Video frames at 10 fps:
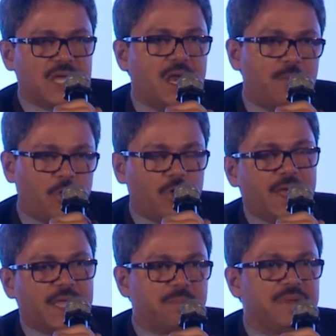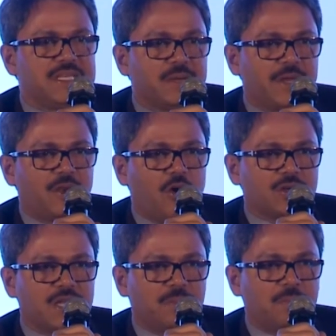are more like medium and
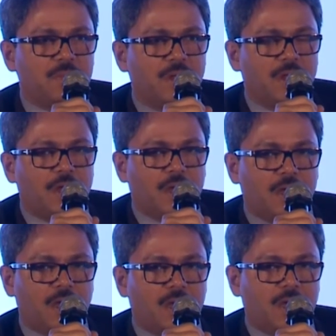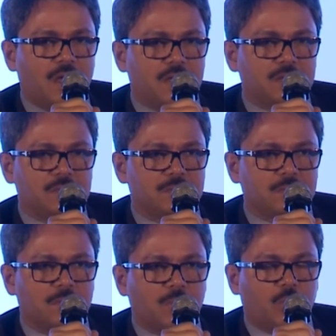long-term uh,
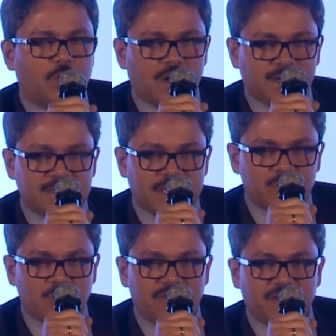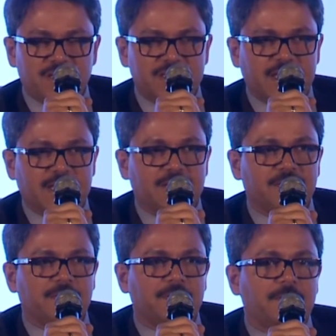work that we have undertaken.
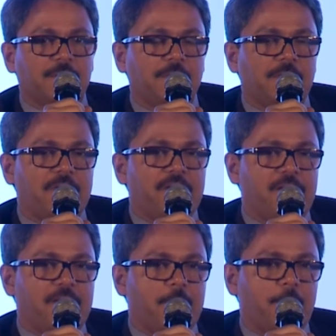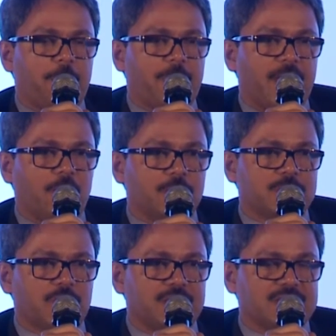Uh, and
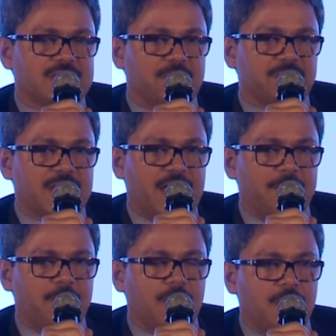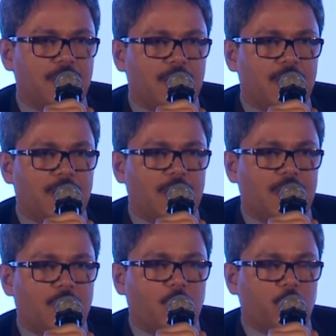also at the same time,
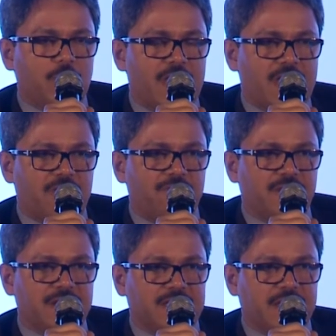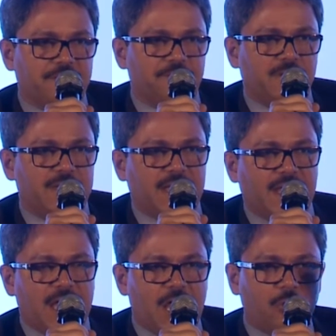uh, we have very carefully
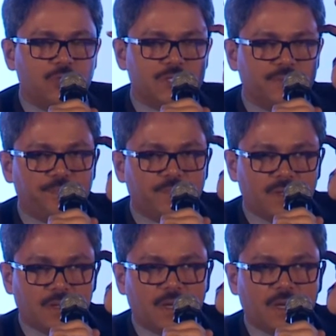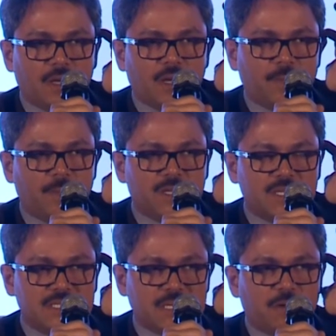allowed um,
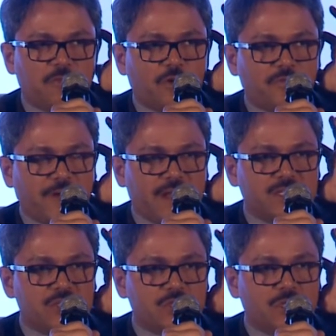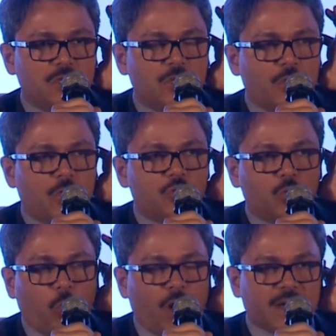some of our friends to
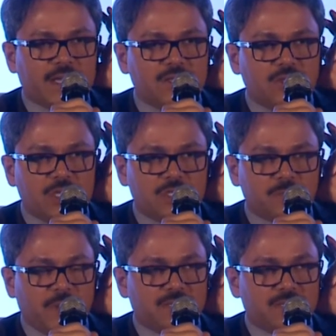work in these, but